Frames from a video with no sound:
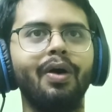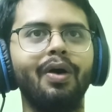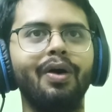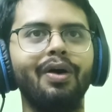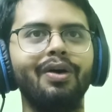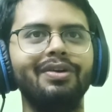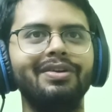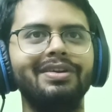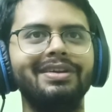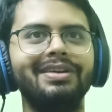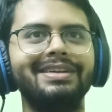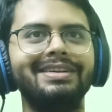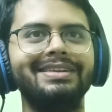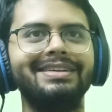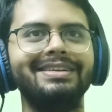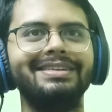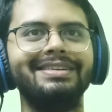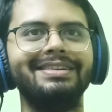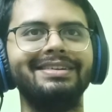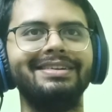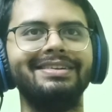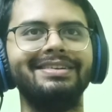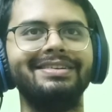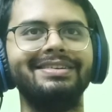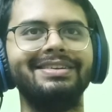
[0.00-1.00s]
Oh,
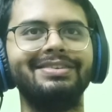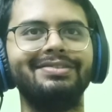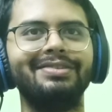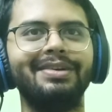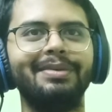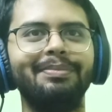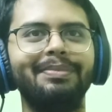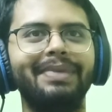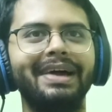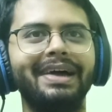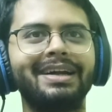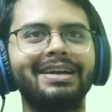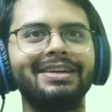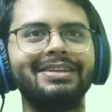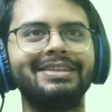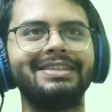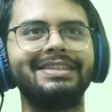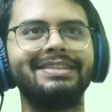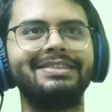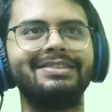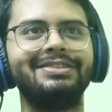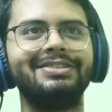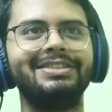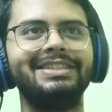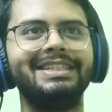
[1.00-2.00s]
did
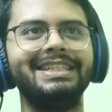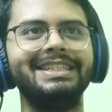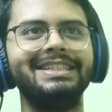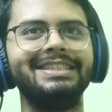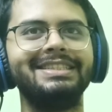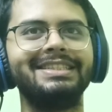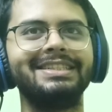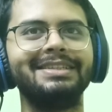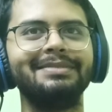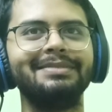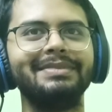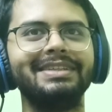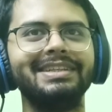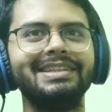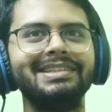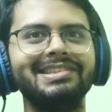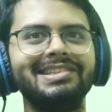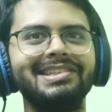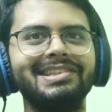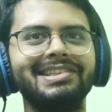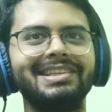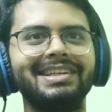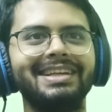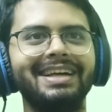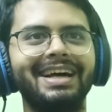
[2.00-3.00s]
Rebecca teach him
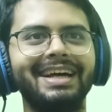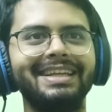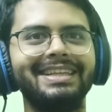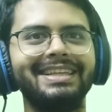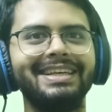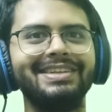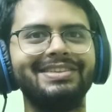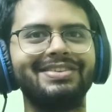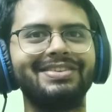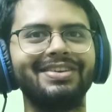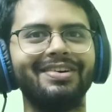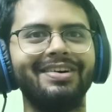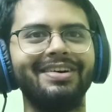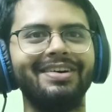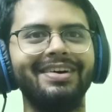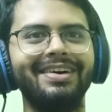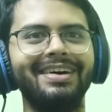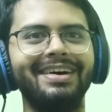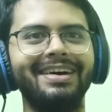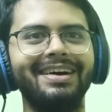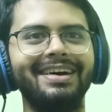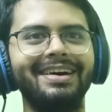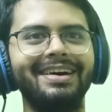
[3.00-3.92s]
this? I think so.